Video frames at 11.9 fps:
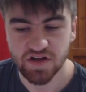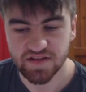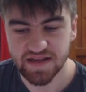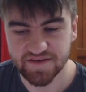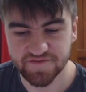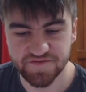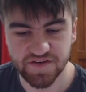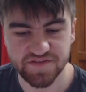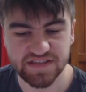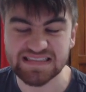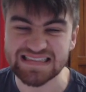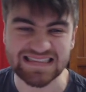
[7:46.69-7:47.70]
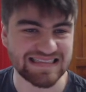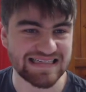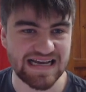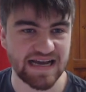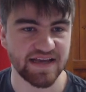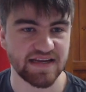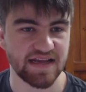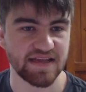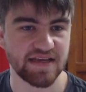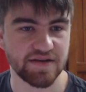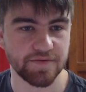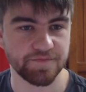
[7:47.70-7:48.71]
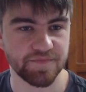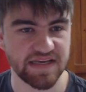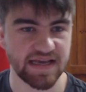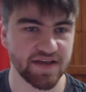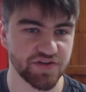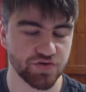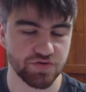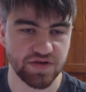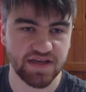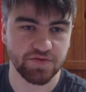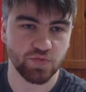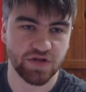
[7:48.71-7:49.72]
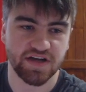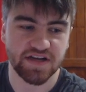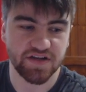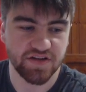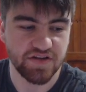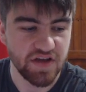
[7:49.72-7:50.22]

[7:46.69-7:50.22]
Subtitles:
like 50, 60k getting McAndrew in, when I can